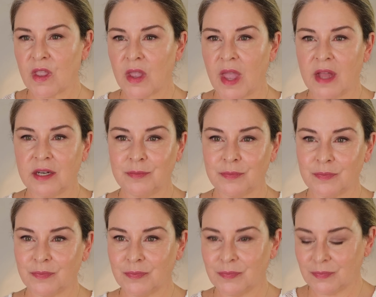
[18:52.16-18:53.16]
And
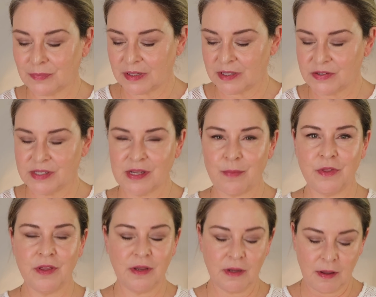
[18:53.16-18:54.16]
there's
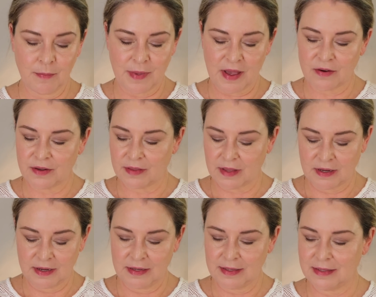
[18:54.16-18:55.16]
something about it that
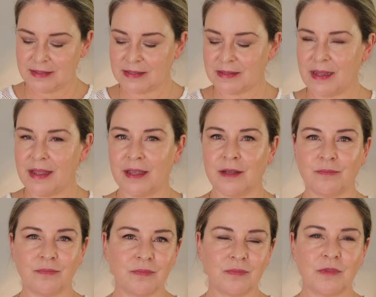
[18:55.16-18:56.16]
is like
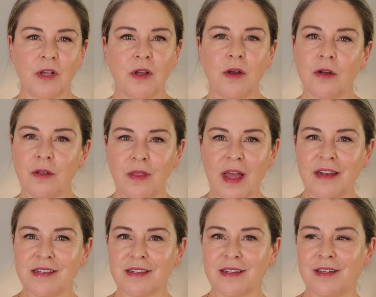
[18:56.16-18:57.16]
that
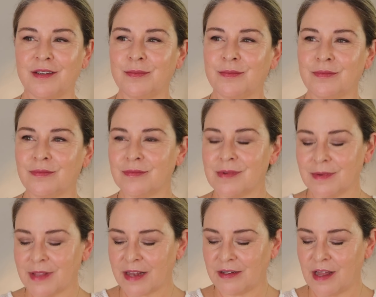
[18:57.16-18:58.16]

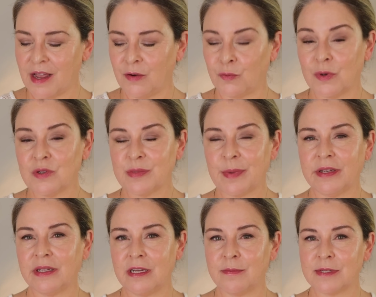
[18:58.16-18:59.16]
line, Rosebud
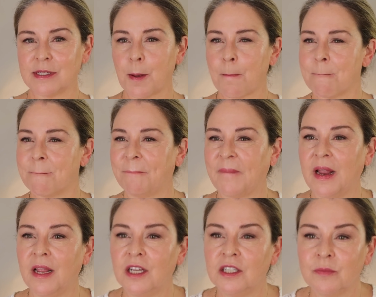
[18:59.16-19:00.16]
Lips, right?